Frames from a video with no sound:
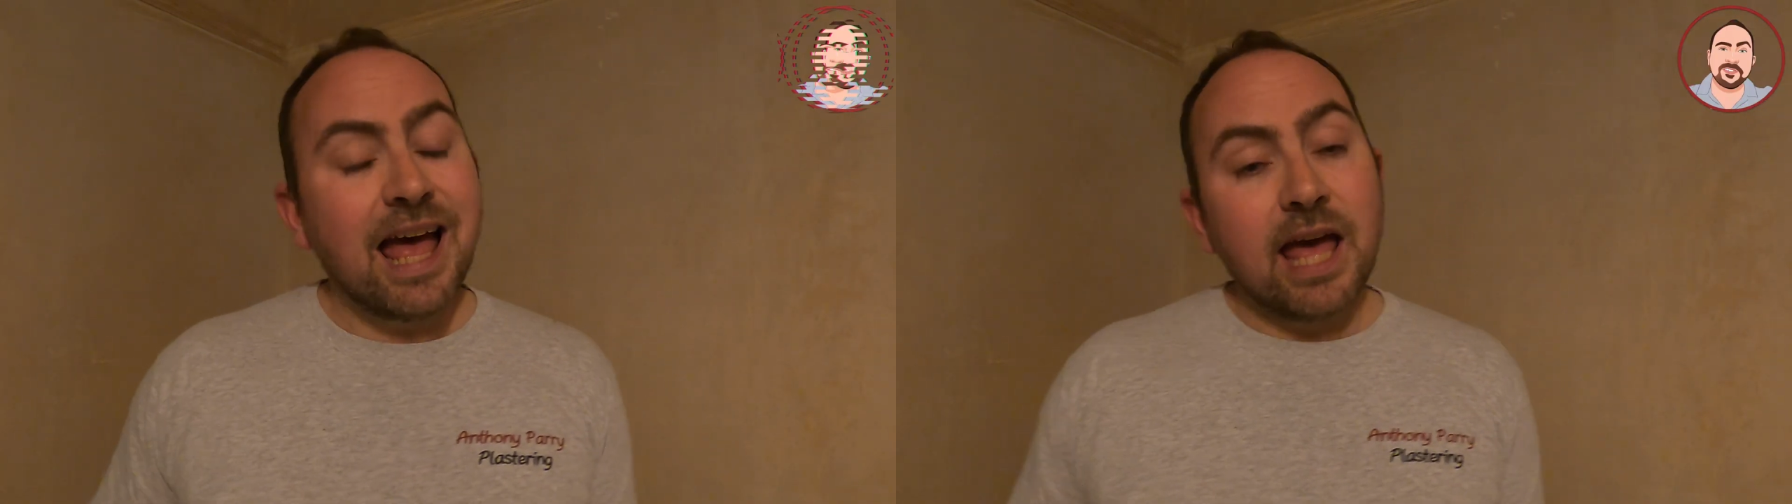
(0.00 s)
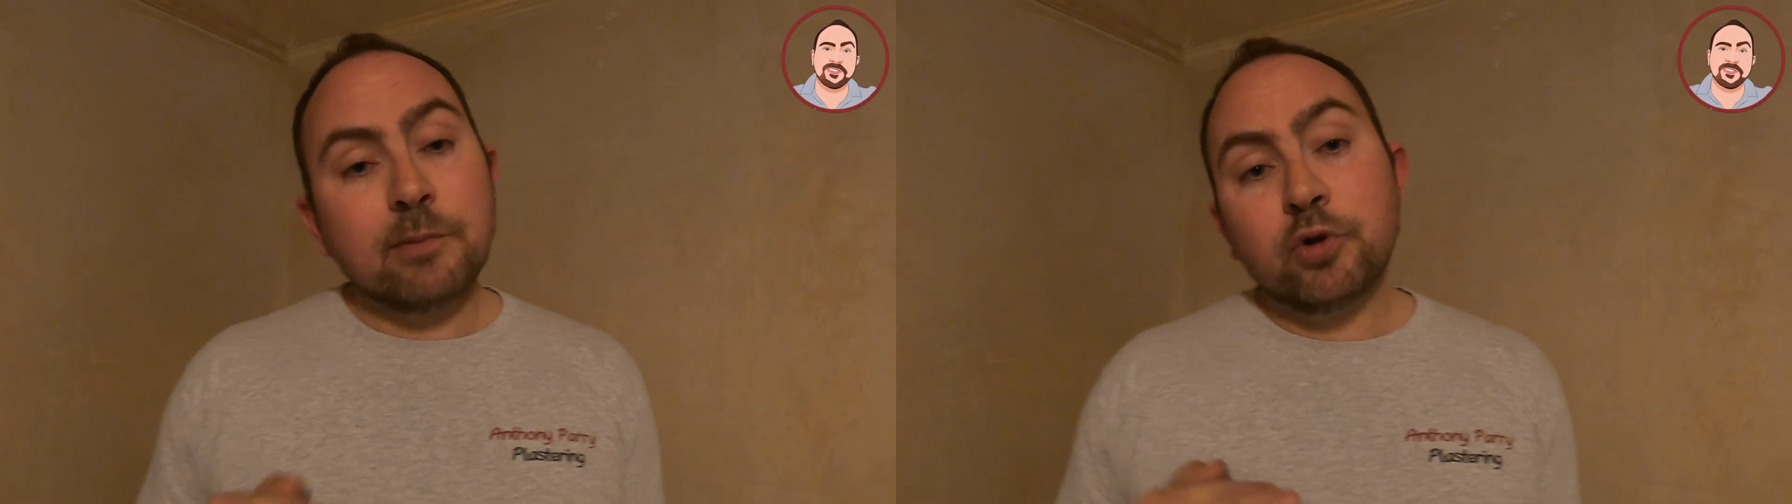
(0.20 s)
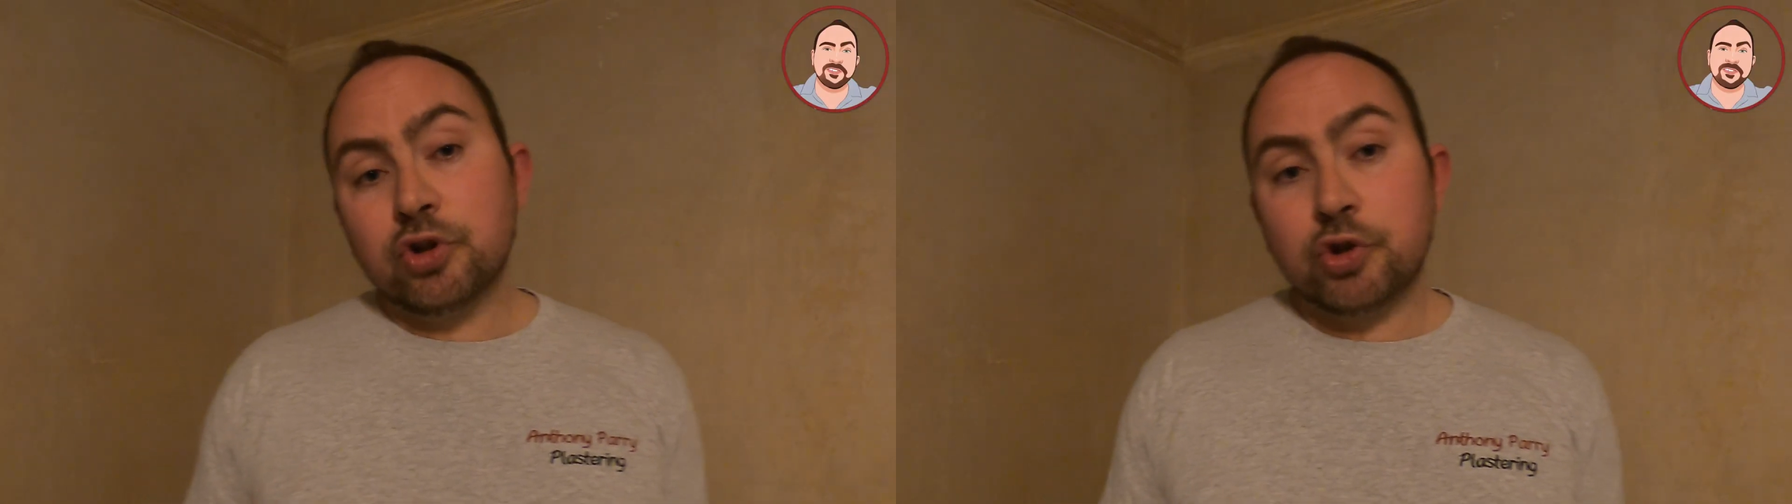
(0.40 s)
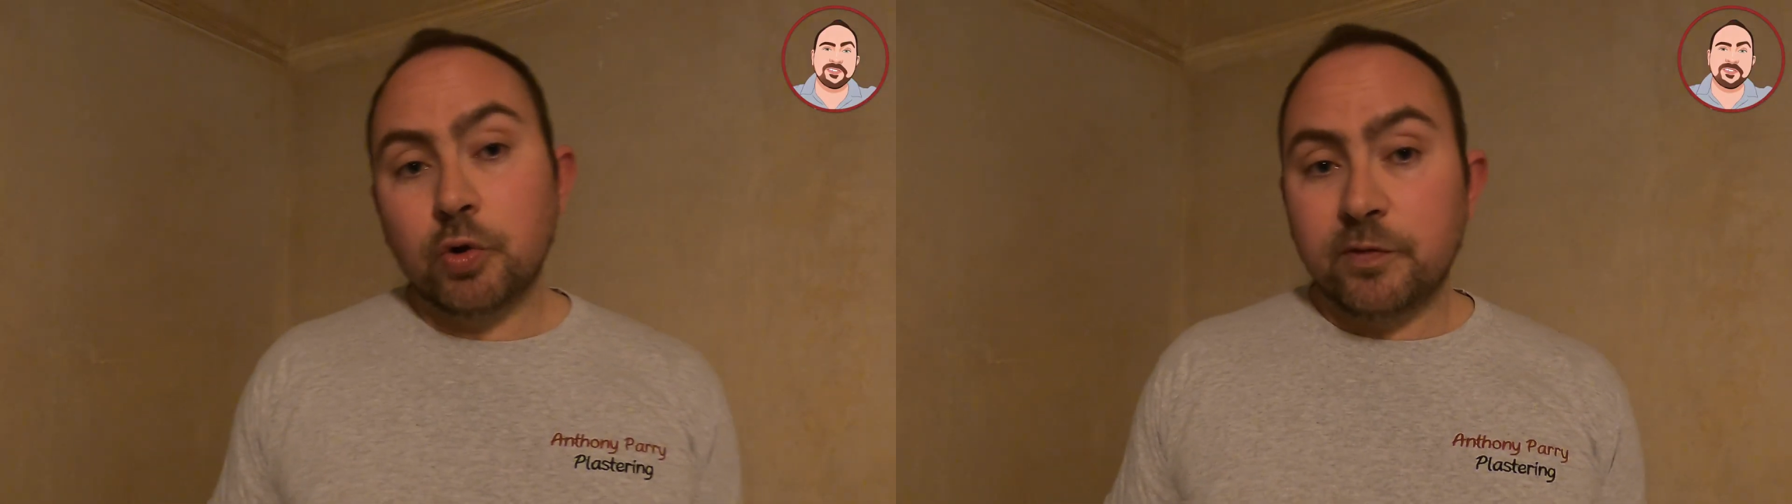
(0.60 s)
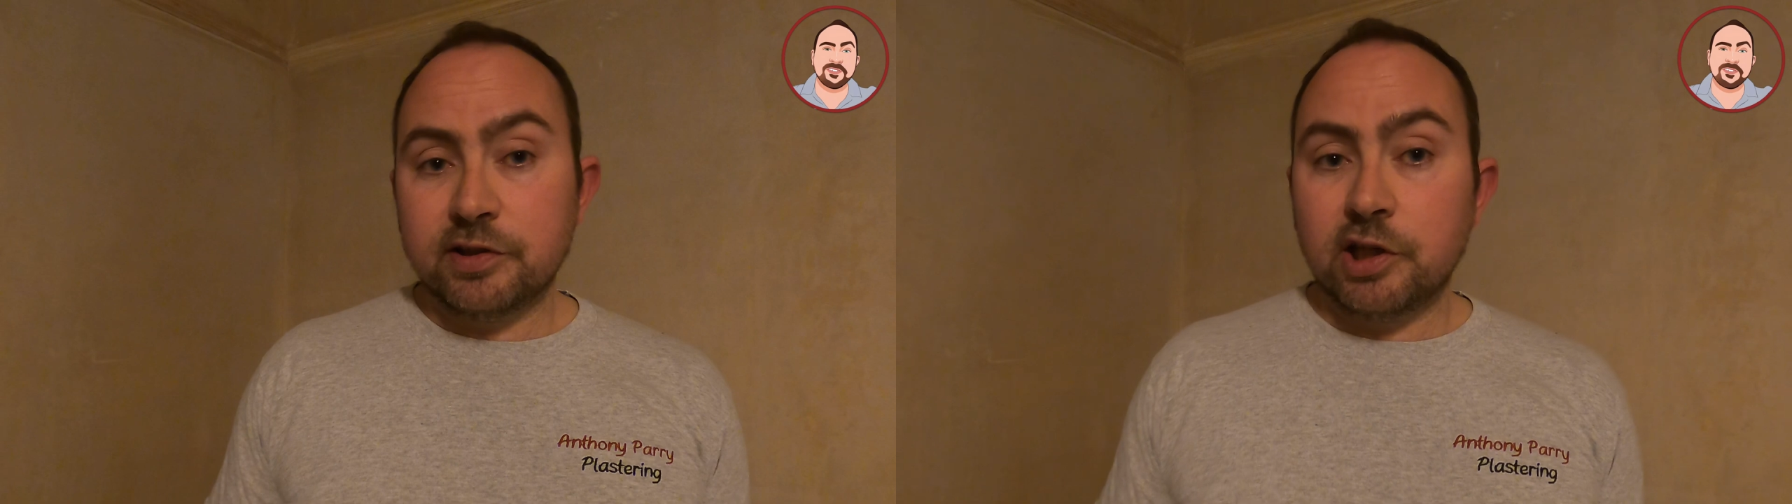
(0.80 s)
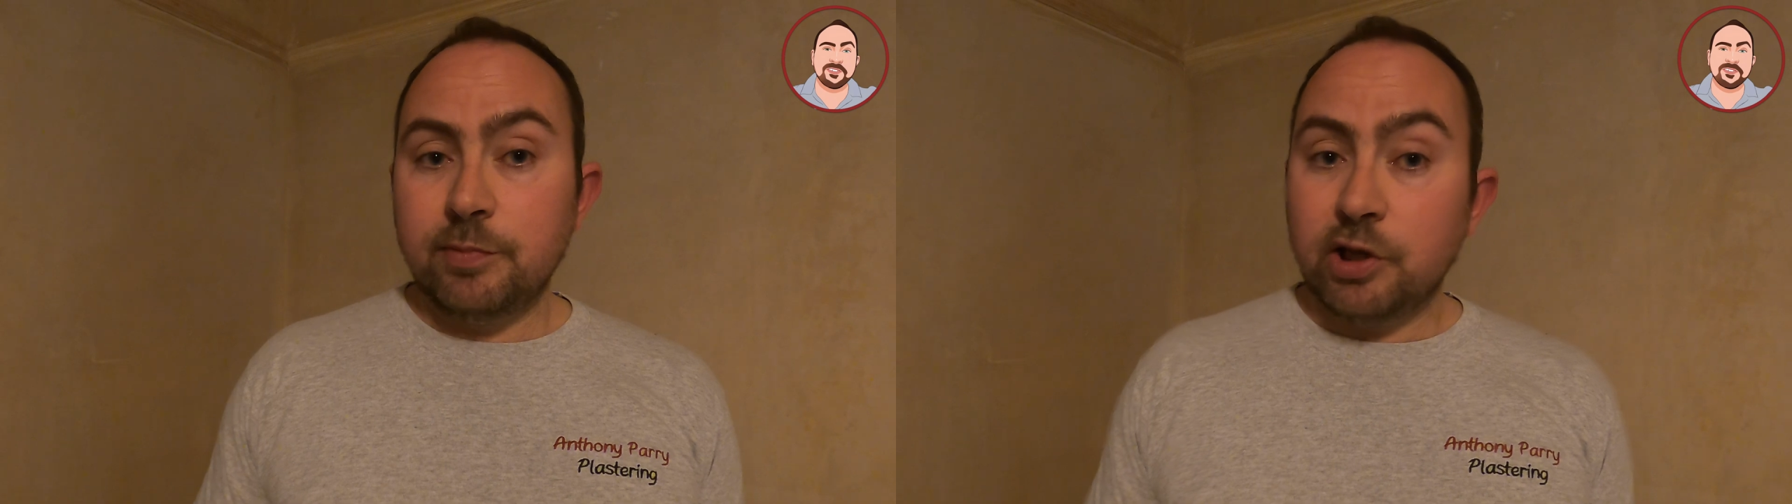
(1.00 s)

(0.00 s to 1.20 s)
I'm not sure if it's going to be